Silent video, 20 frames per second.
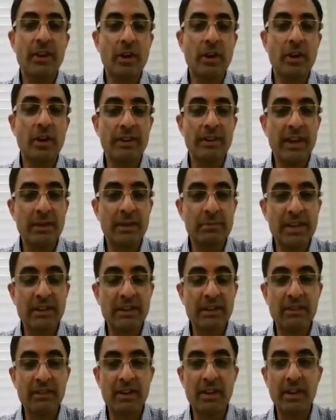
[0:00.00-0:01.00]
A lot of names
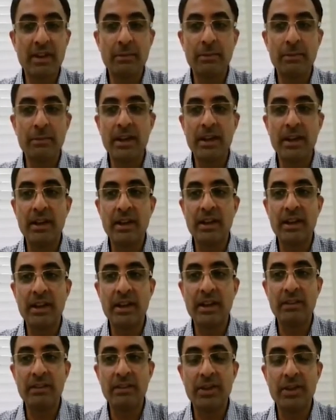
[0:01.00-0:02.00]
have been
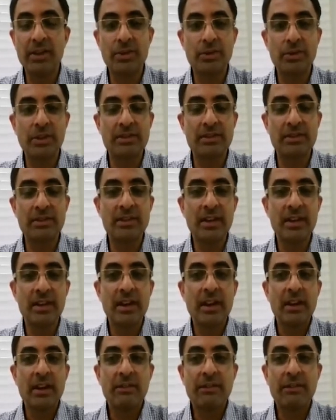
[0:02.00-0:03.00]
given to this
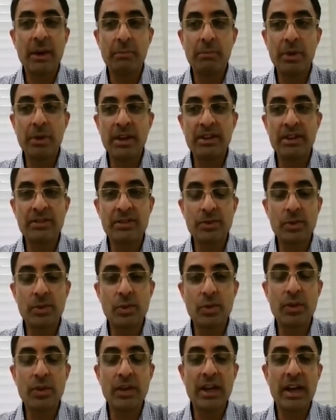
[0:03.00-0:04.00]
fabulous
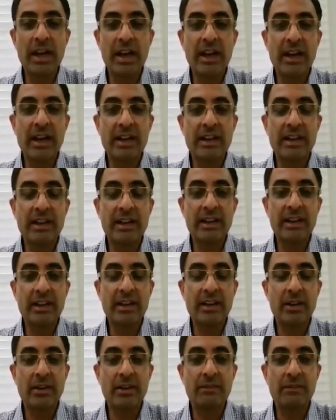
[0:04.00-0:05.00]
tool, and
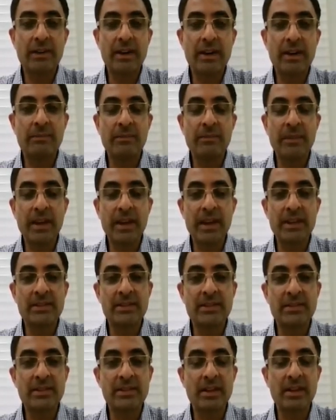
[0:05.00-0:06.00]
from
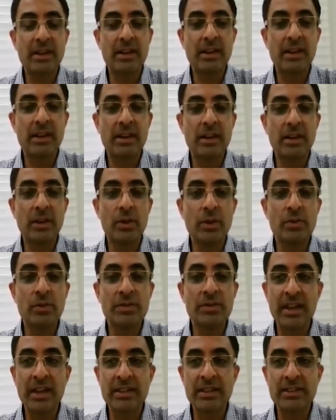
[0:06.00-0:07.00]
its
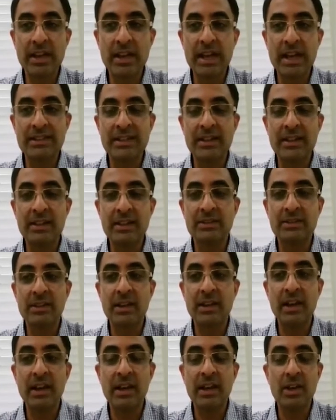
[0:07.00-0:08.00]
usage as a
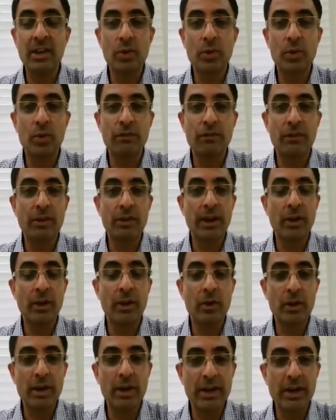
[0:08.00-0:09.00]
screening tool for
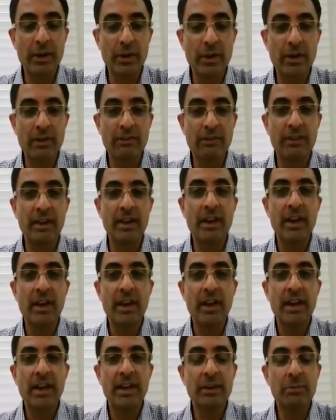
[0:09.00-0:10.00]
echocardiography,
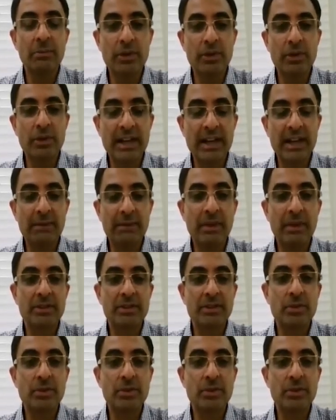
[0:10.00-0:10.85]
hemodynamics.